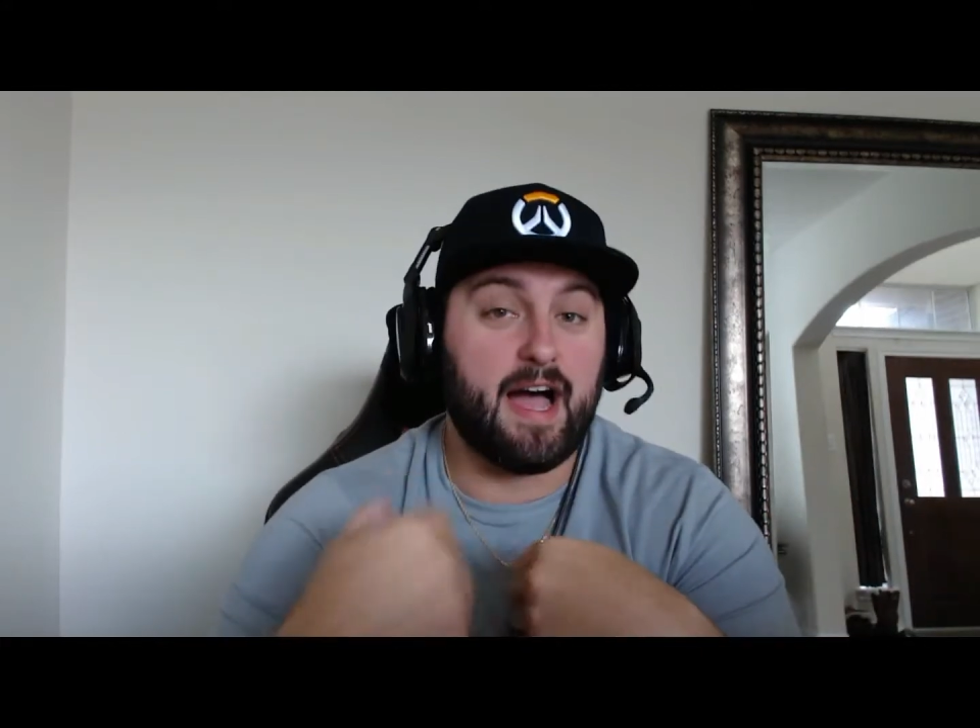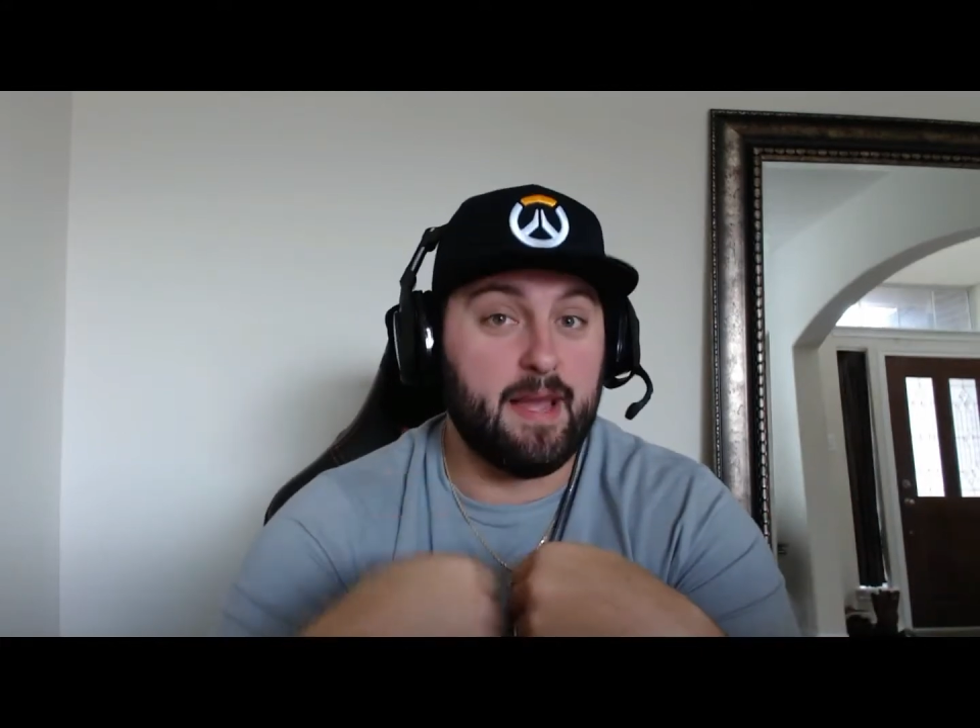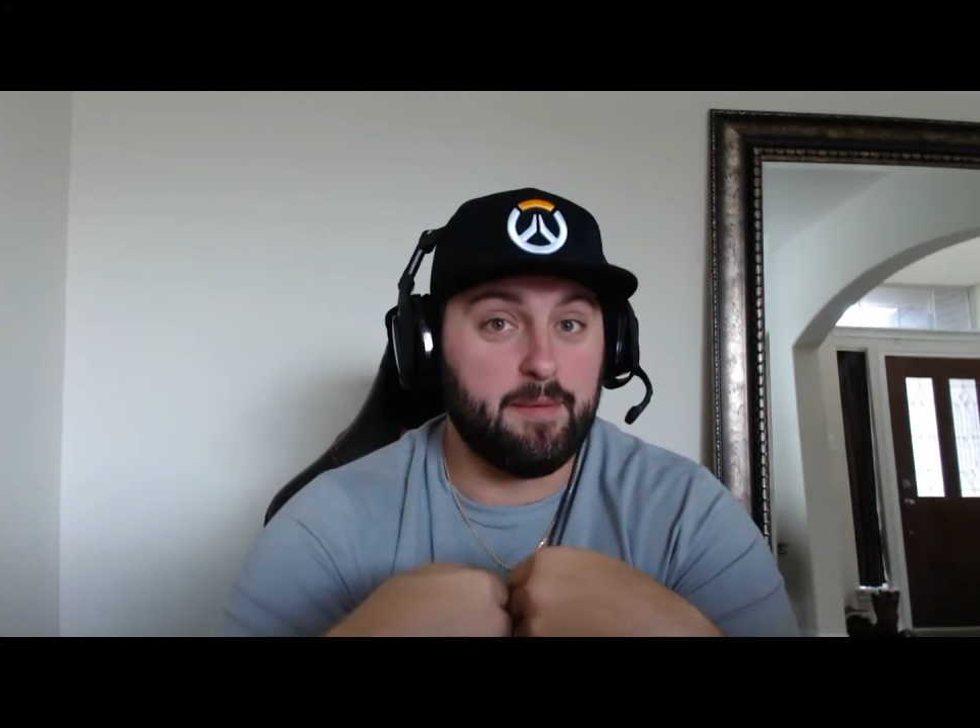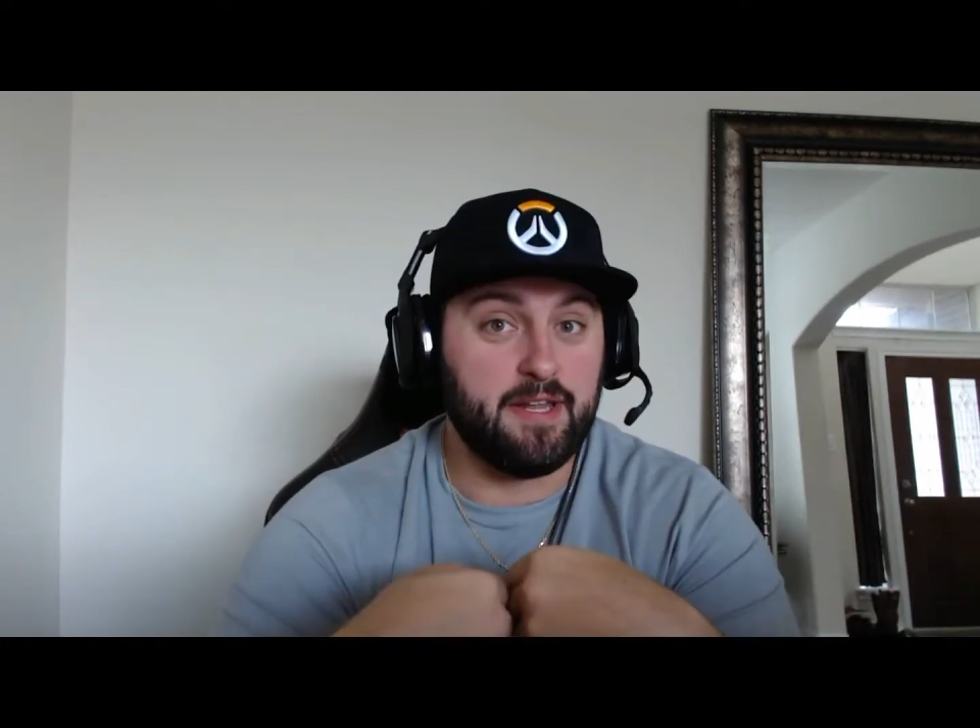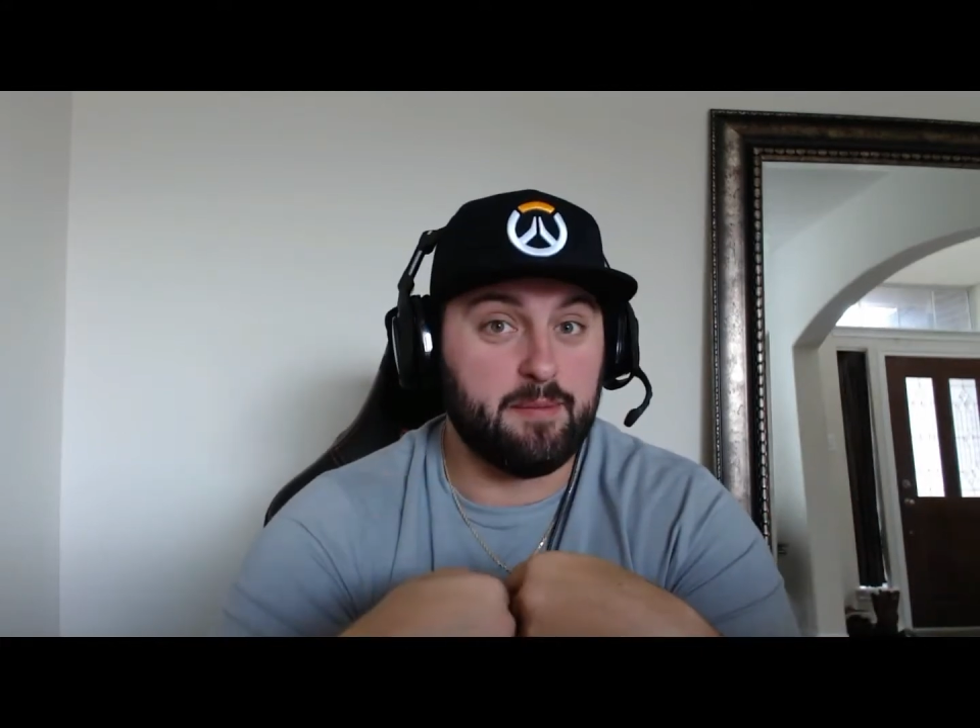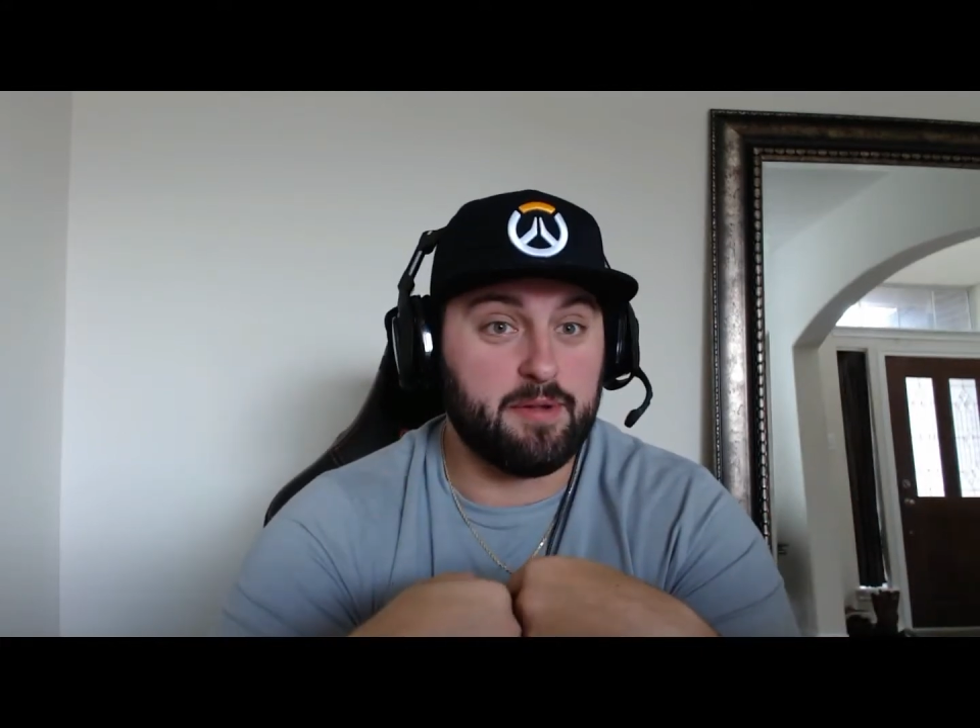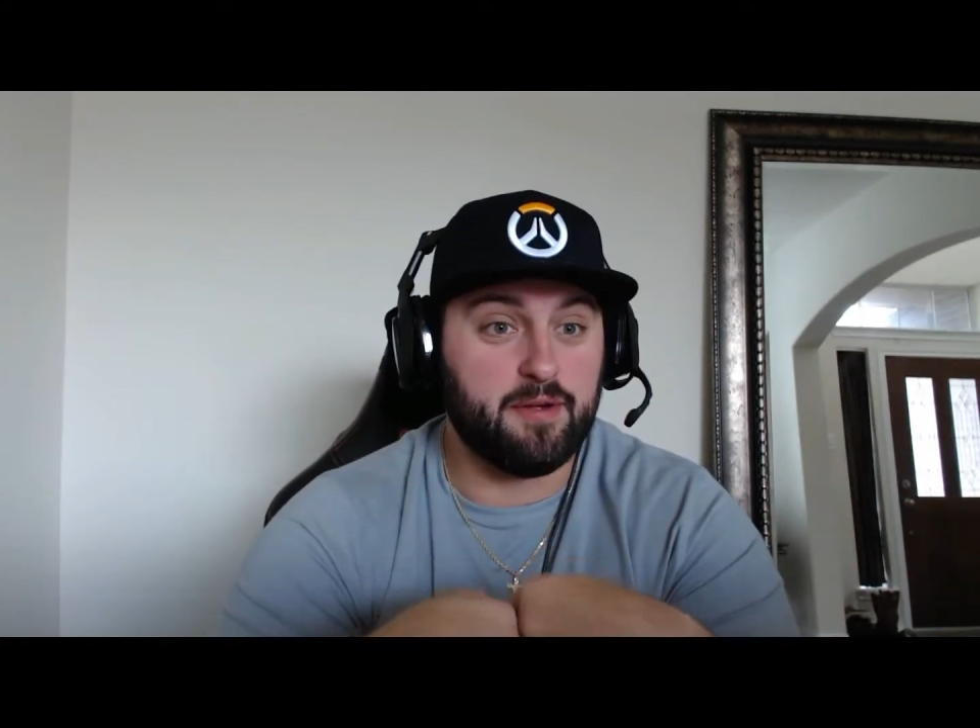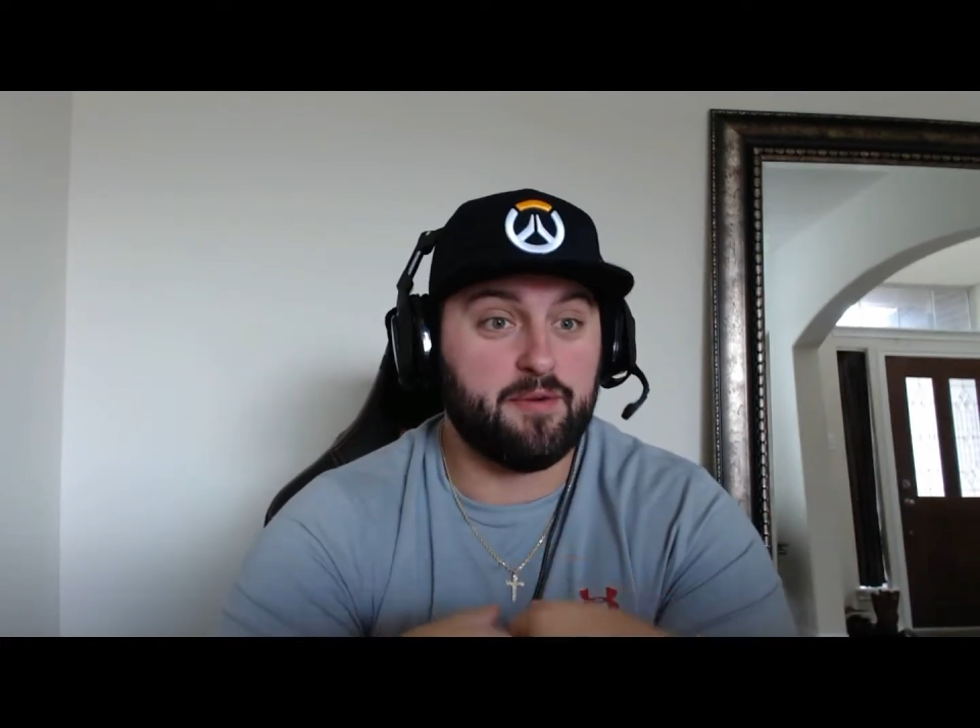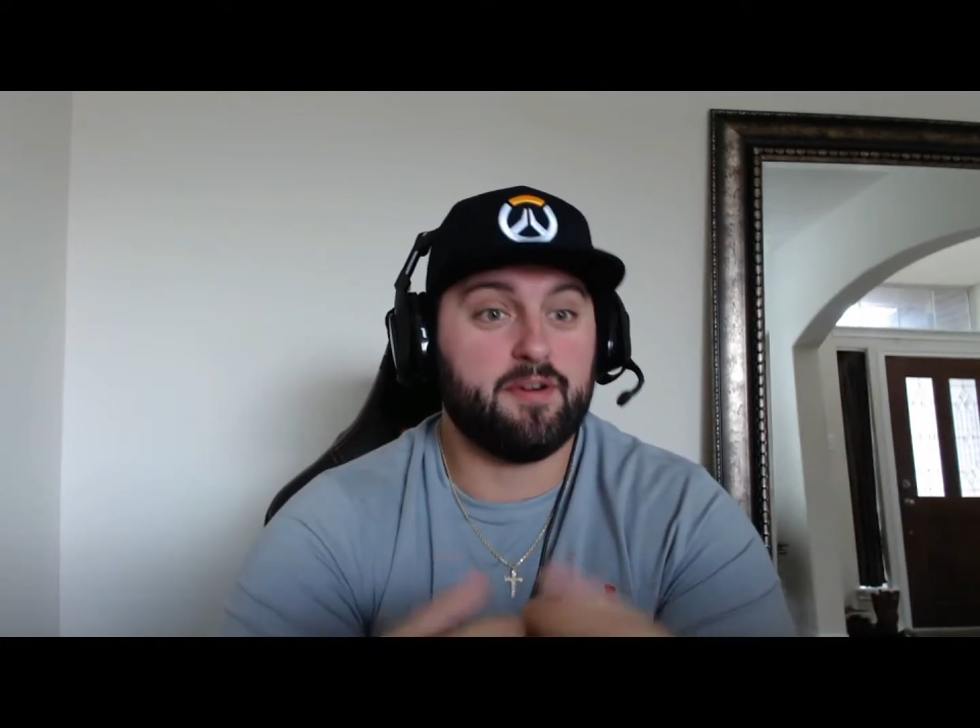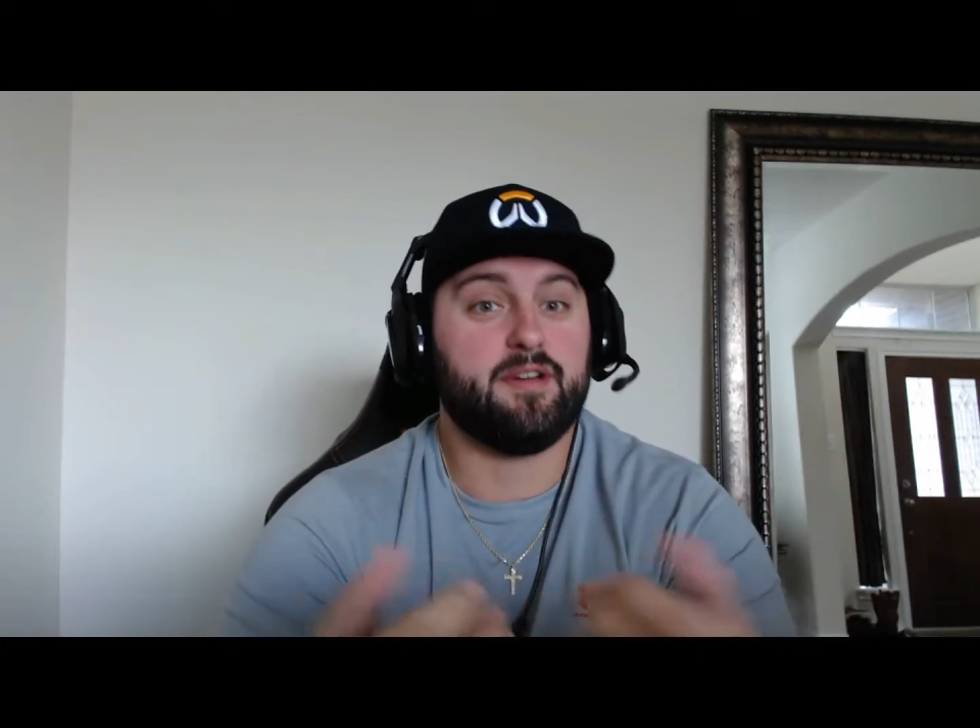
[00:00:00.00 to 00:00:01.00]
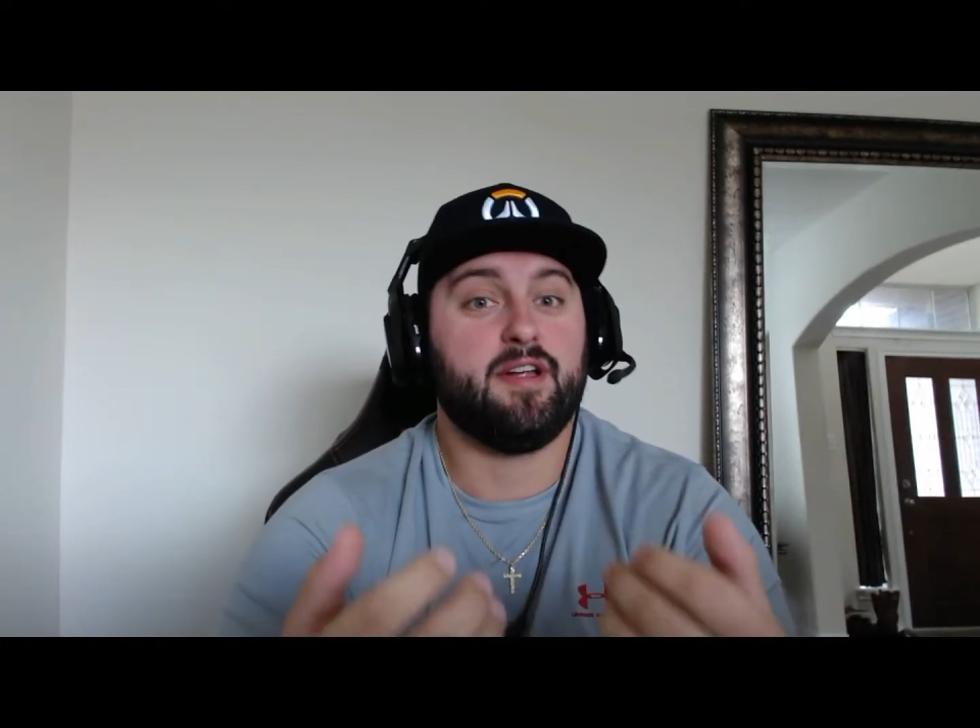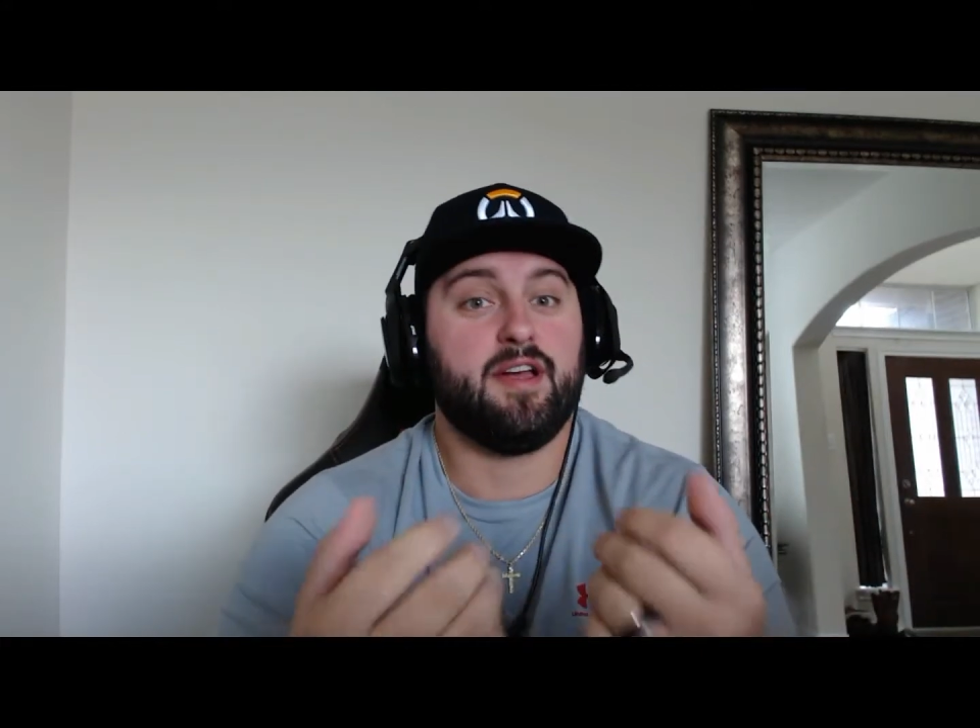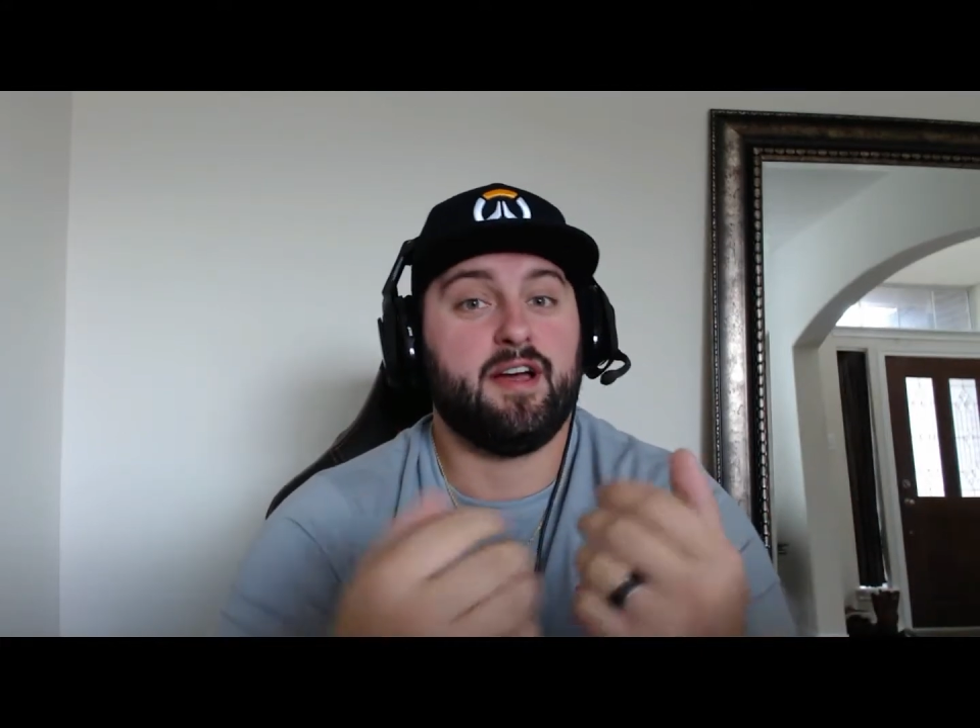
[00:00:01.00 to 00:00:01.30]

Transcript: I mainly play Horde.